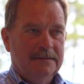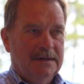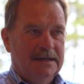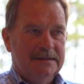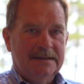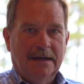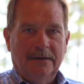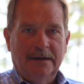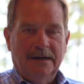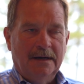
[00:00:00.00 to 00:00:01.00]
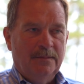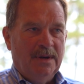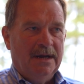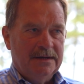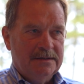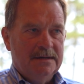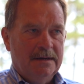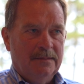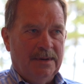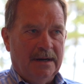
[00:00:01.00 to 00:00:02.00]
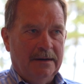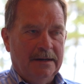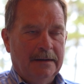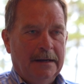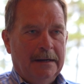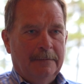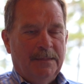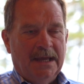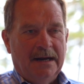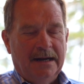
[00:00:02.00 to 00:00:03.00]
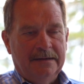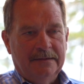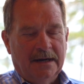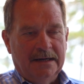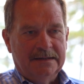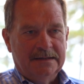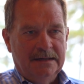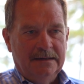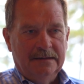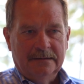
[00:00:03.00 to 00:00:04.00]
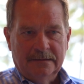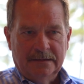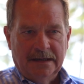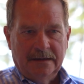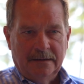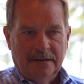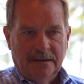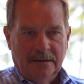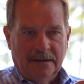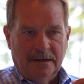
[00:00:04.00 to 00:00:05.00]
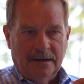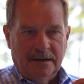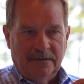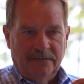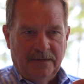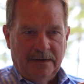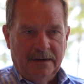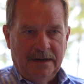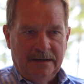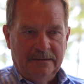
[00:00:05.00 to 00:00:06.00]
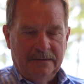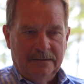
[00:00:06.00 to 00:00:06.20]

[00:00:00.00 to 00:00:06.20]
sauna and are passionate about it. And I see like a big